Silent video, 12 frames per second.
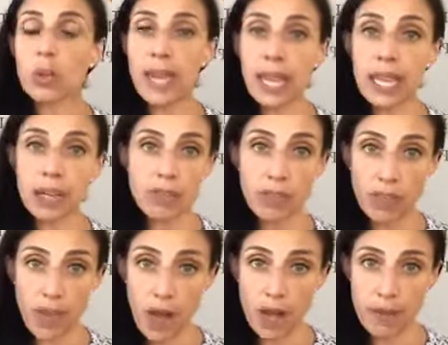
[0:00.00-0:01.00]
negative
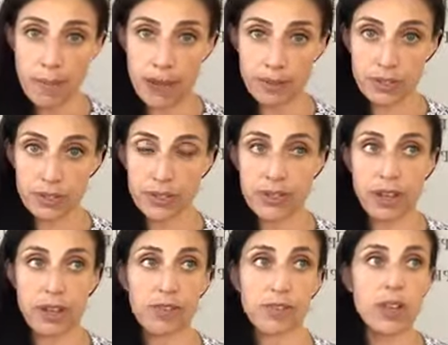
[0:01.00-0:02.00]
thought about
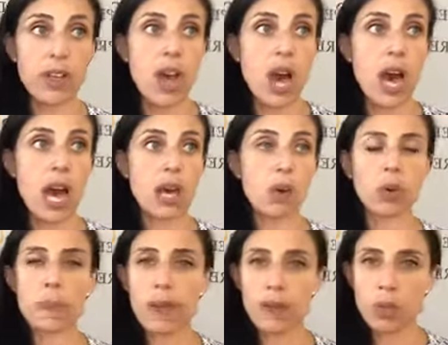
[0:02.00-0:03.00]
yourself, or
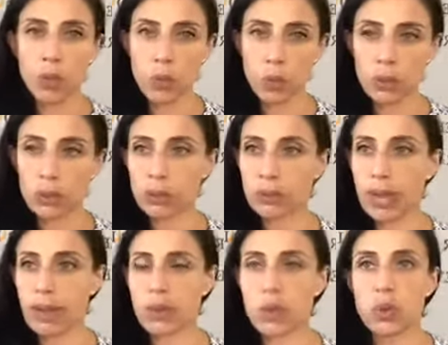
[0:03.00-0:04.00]
about the world
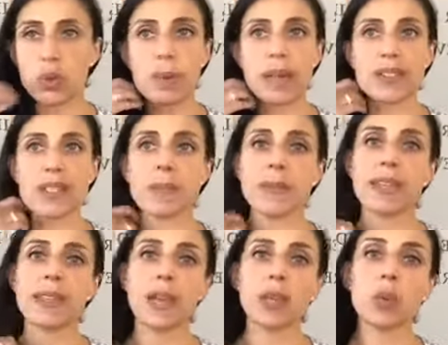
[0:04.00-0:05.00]
around you, or about something
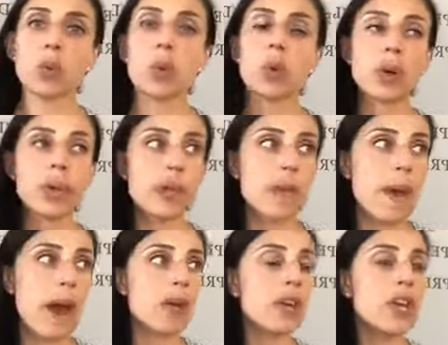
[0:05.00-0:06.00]
that you're worried
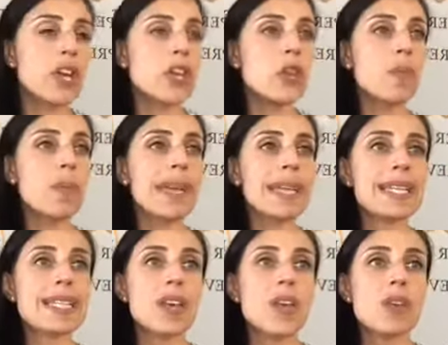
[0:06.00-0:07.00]
about. You
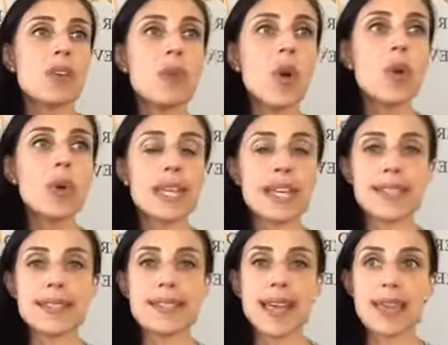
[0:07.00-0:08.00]
might
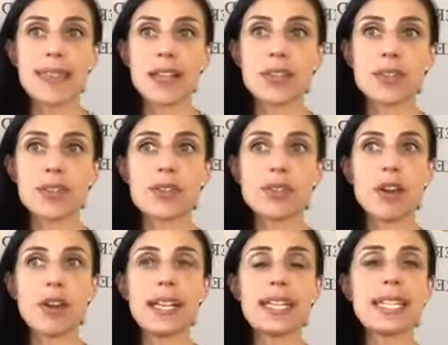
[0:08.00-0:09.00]
notice that you're
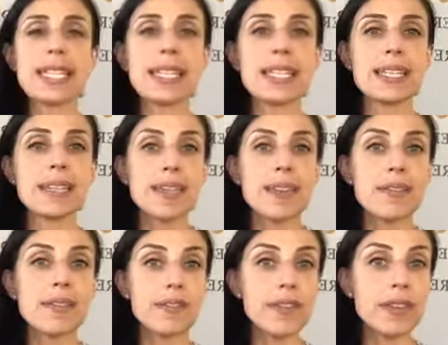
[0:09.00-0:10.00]
starting to
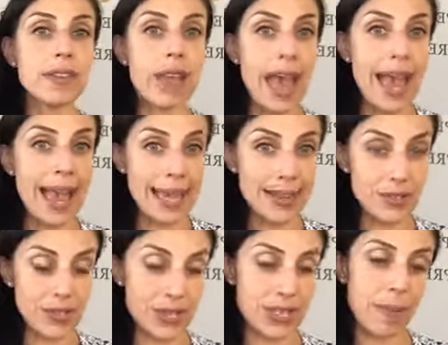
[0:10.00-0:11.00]
feel
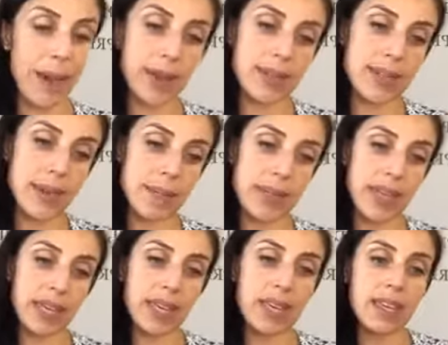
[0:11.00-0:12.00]
anxious about something.
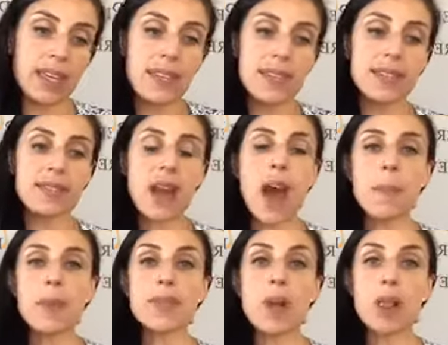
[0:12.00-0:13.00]
Stop
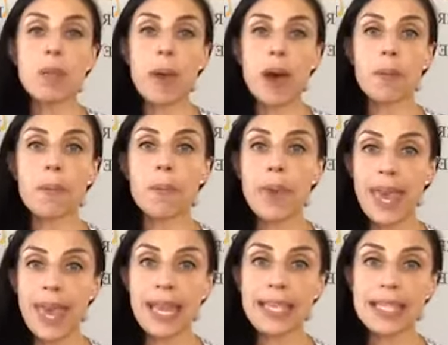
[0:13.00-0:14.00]
is all about
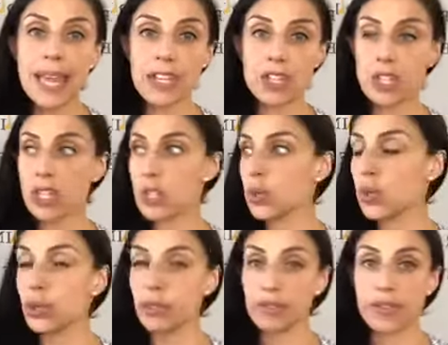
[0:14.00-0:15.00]
paying attention to
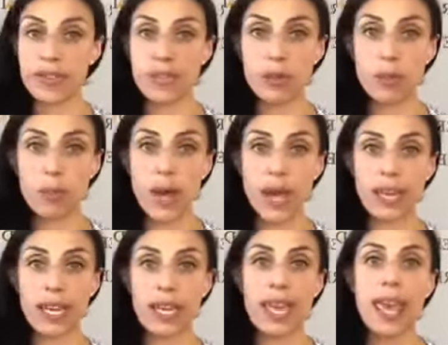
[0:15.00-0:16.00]
your physical
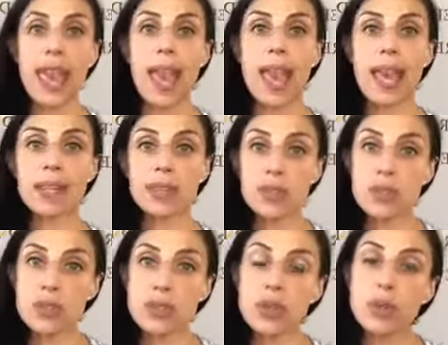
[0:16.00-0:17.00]
body and
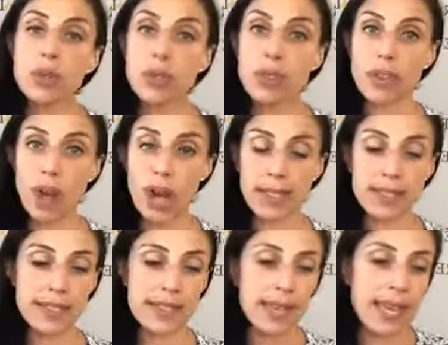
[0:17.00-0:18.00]
to your
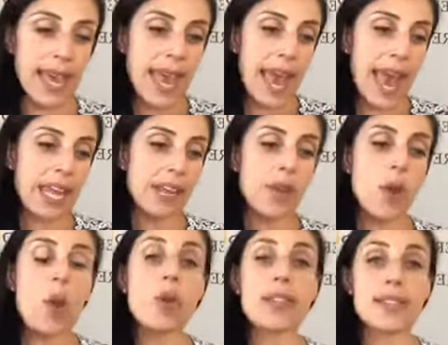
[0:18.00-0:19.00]
thoughts, and
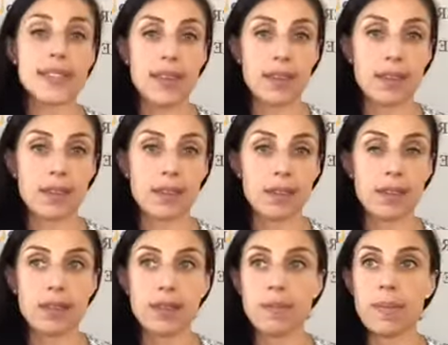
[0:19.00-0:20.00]
noticing
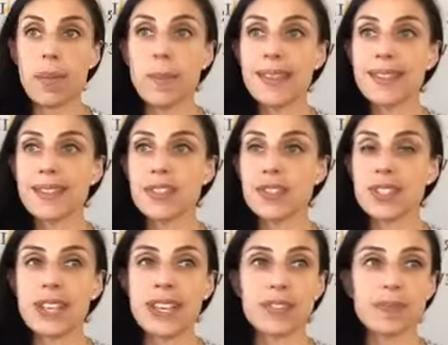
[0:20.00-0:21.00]
maybe it's just
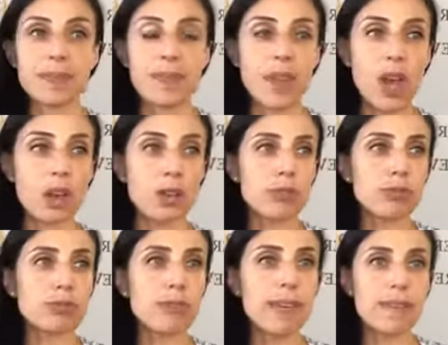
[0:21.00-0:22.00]
a
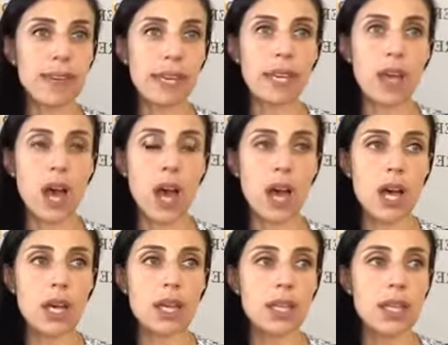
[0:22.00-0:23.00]
craving, a